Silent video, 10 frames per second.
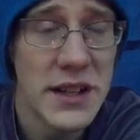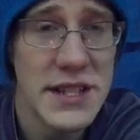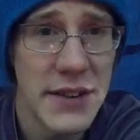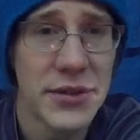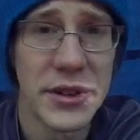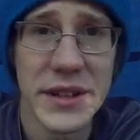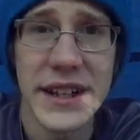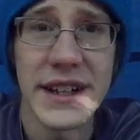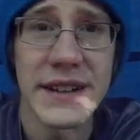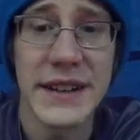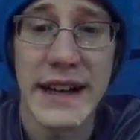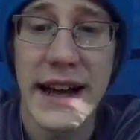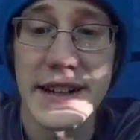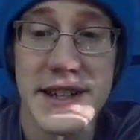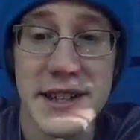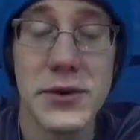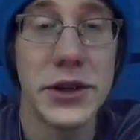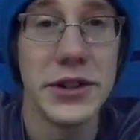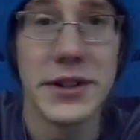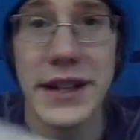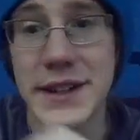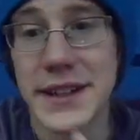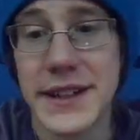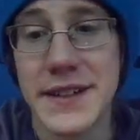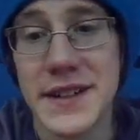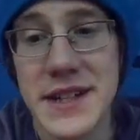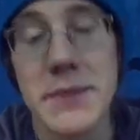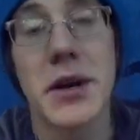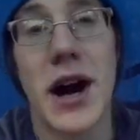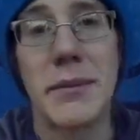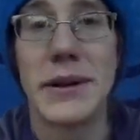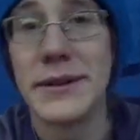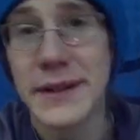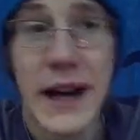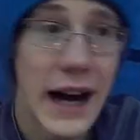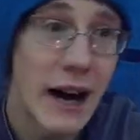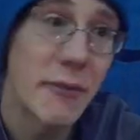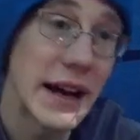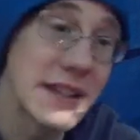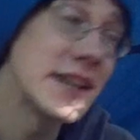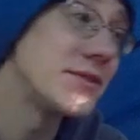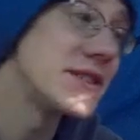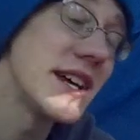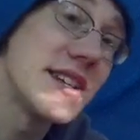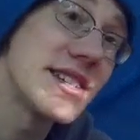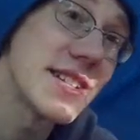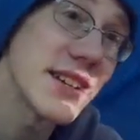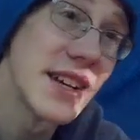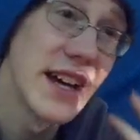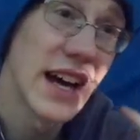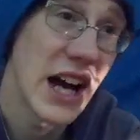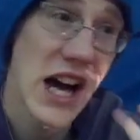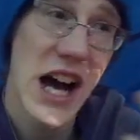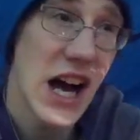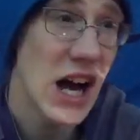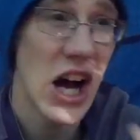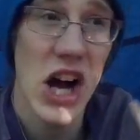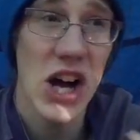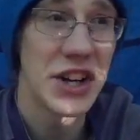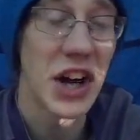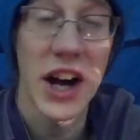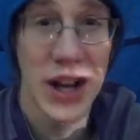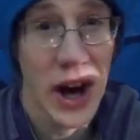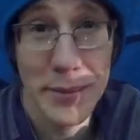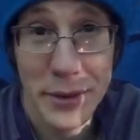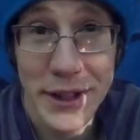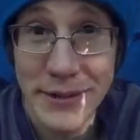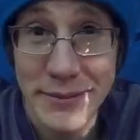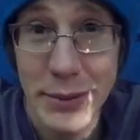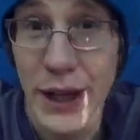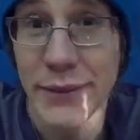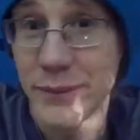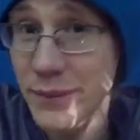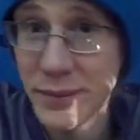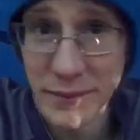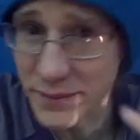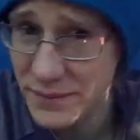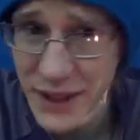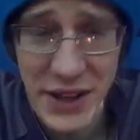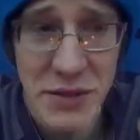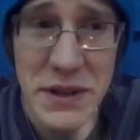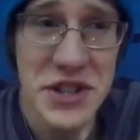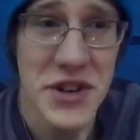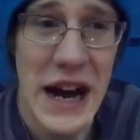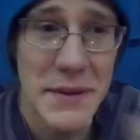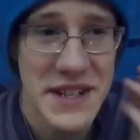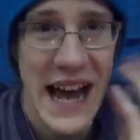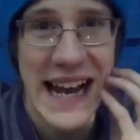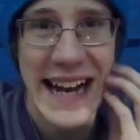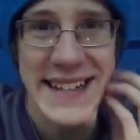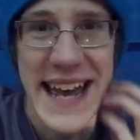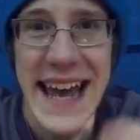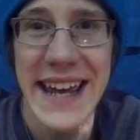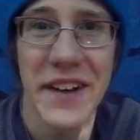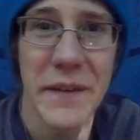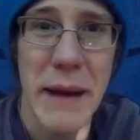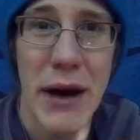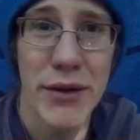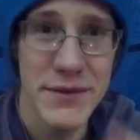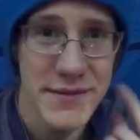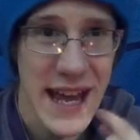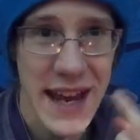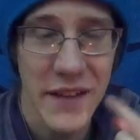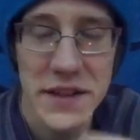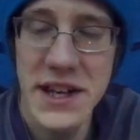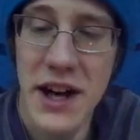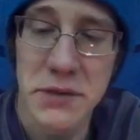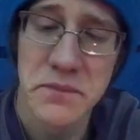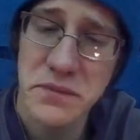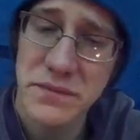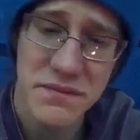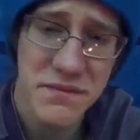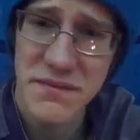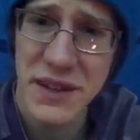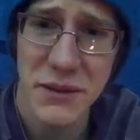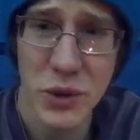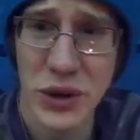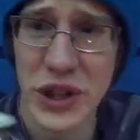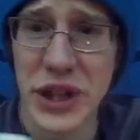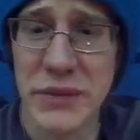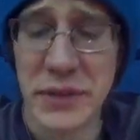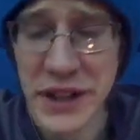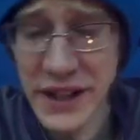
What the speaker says: Definitely, I can see where you get the deep copper. I can definitely taste not coppery, but it could be described as that, kind of tangy on the mouth, tangy on the tongue. Really good.